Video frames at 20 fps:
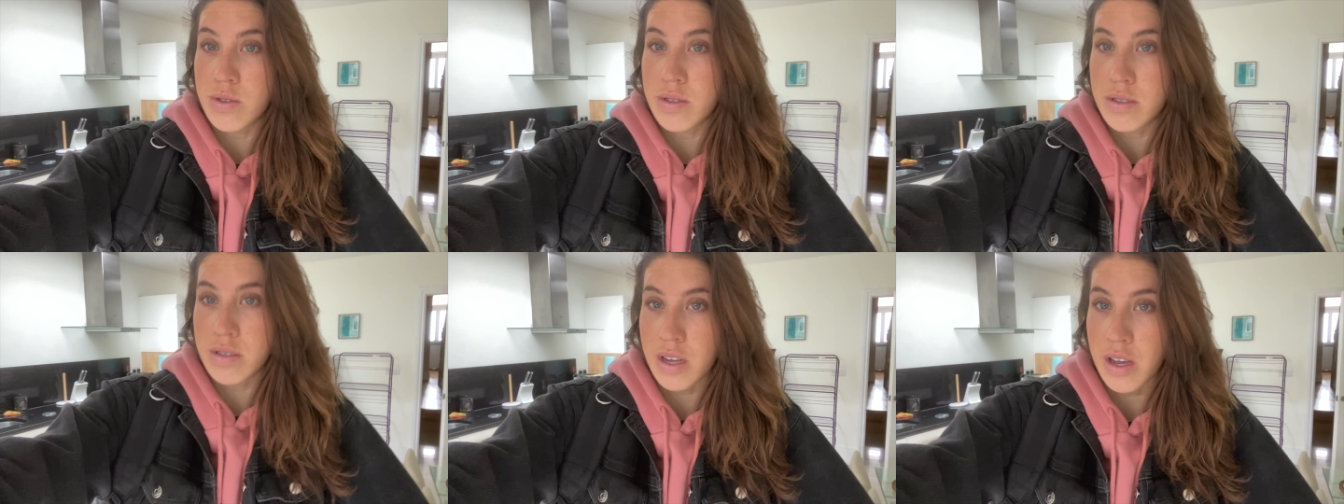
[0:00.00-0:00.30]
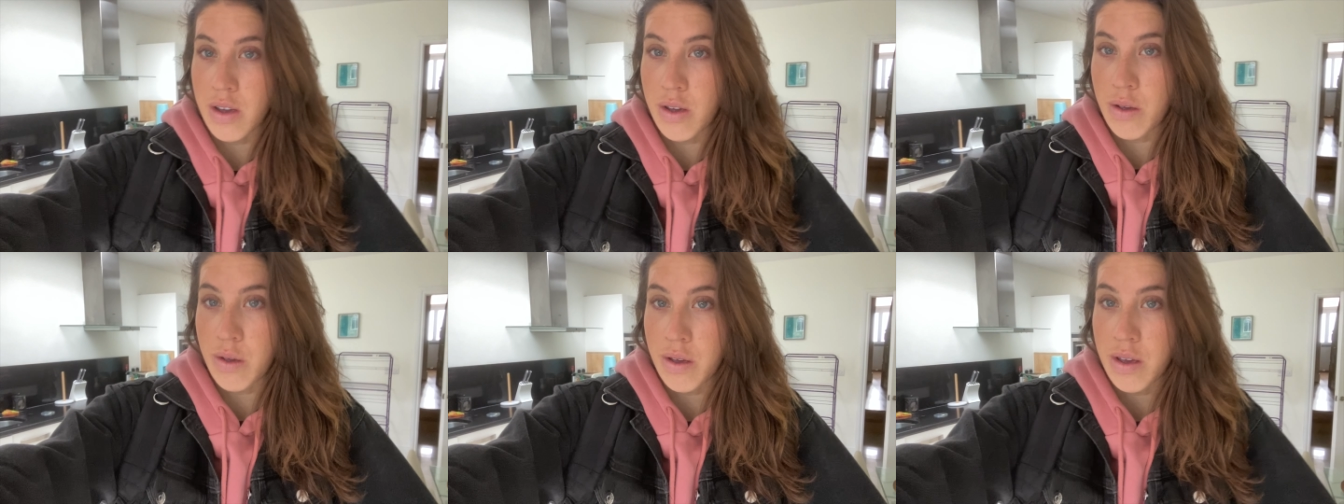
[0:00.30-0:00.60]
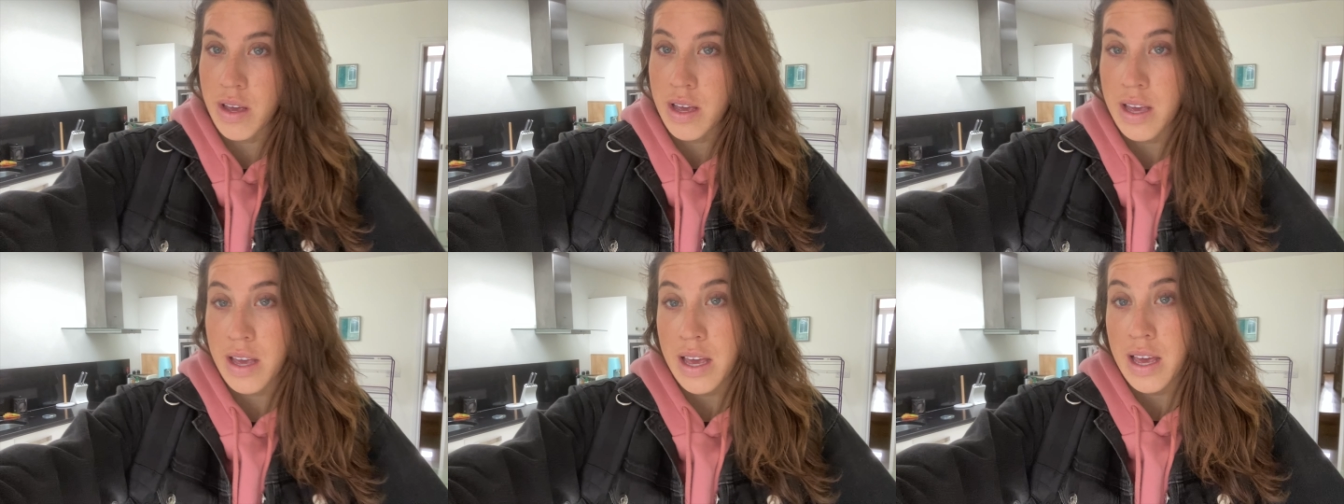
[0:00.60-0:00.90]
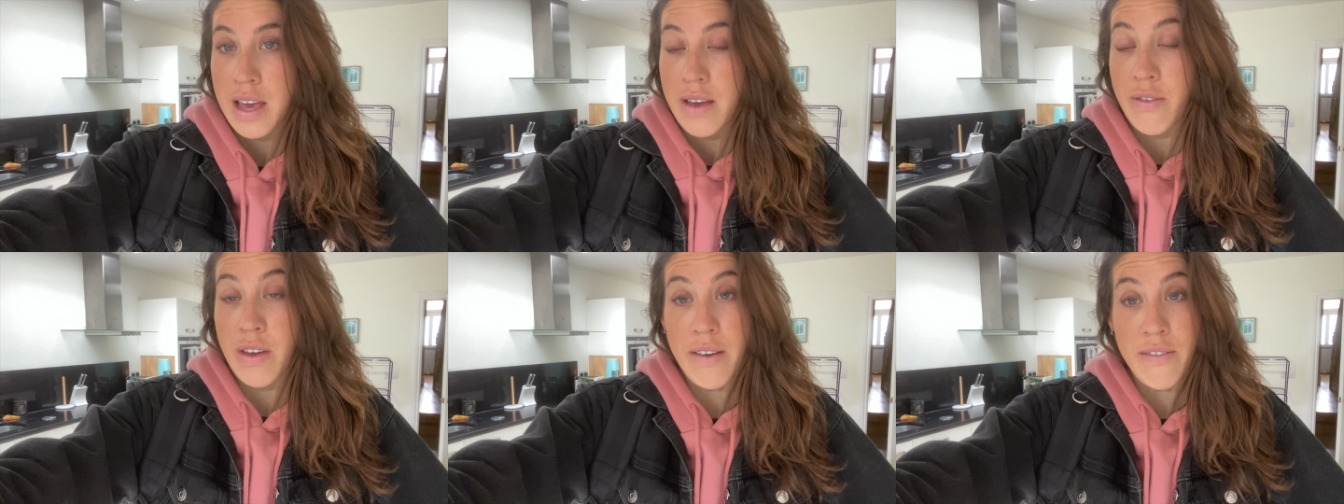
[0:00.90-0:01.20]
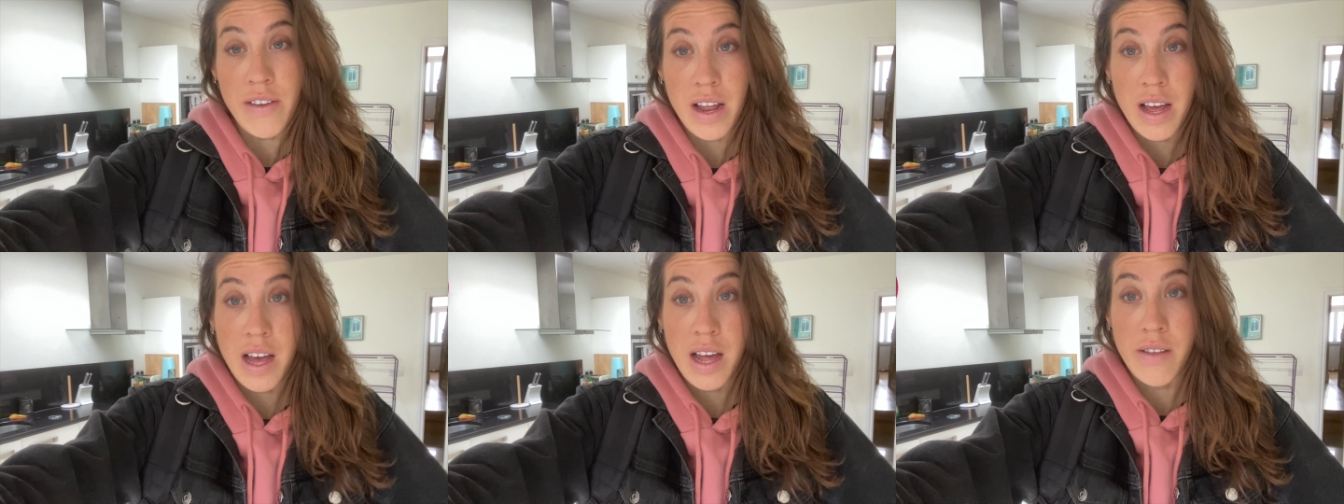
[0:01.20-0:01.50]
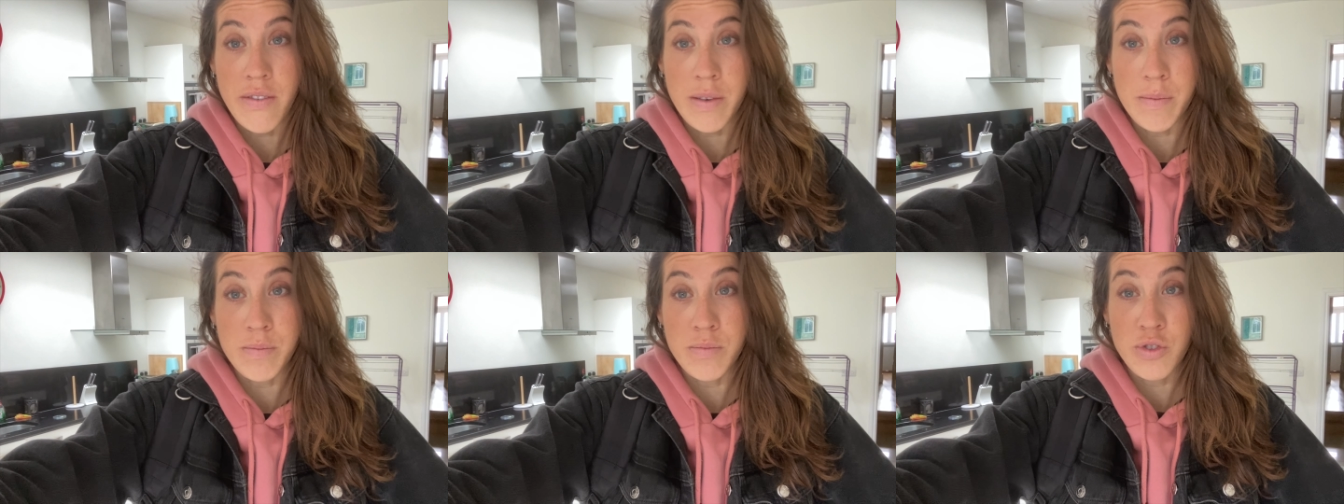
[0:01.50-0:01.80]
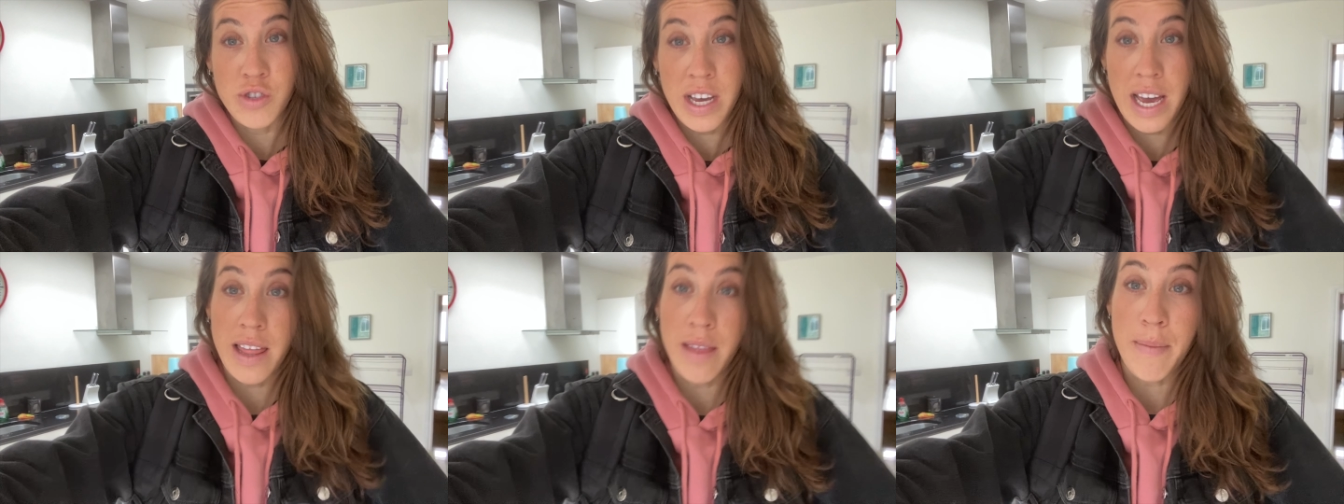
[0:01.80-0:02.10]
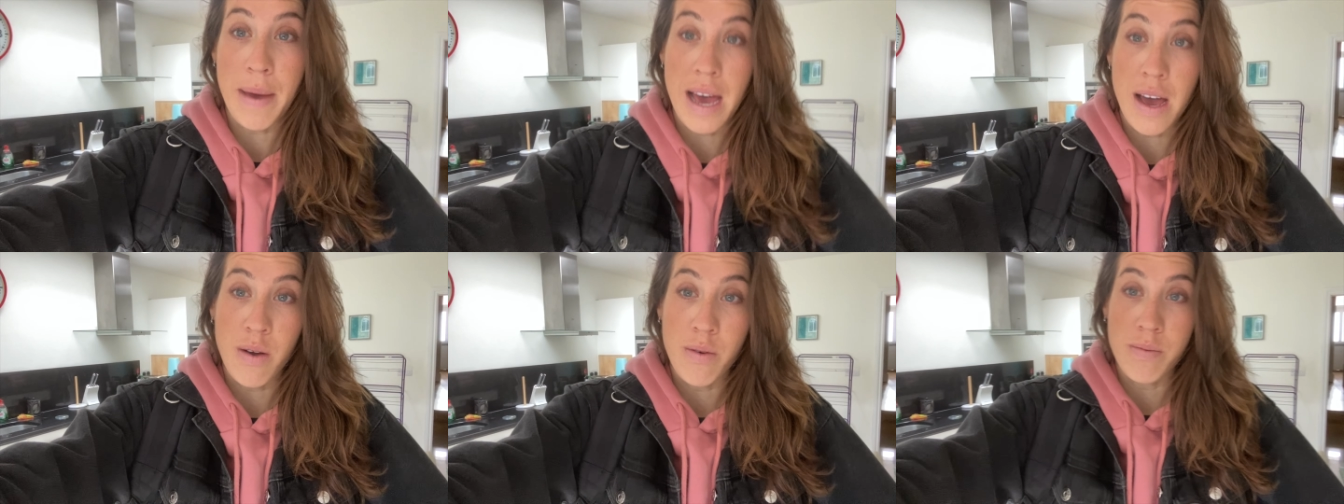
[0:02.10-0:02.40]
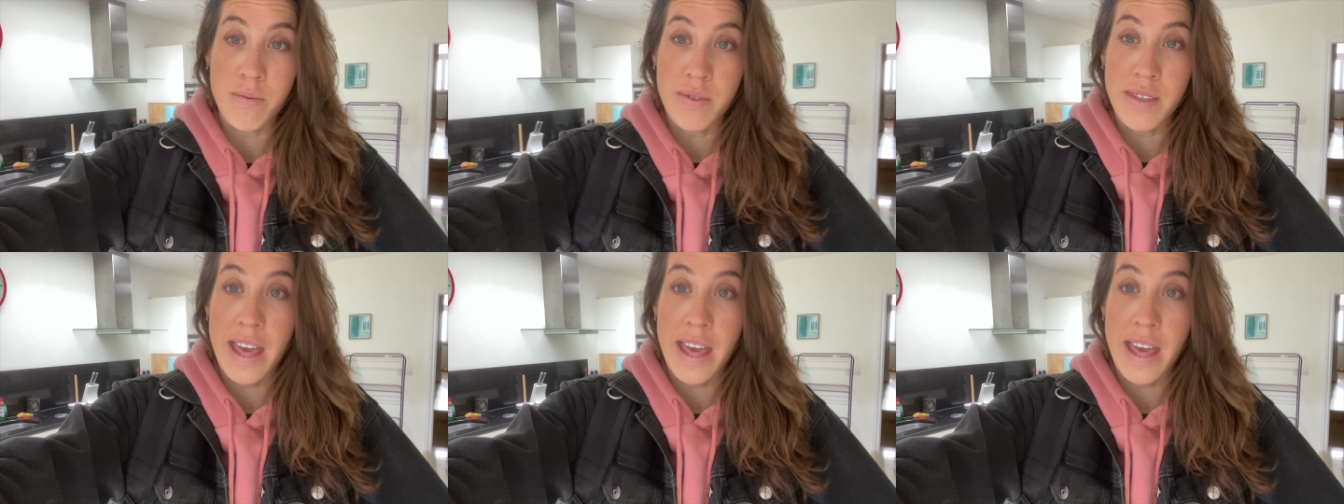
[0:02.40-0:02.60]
So if you haven't heard of them, check them out.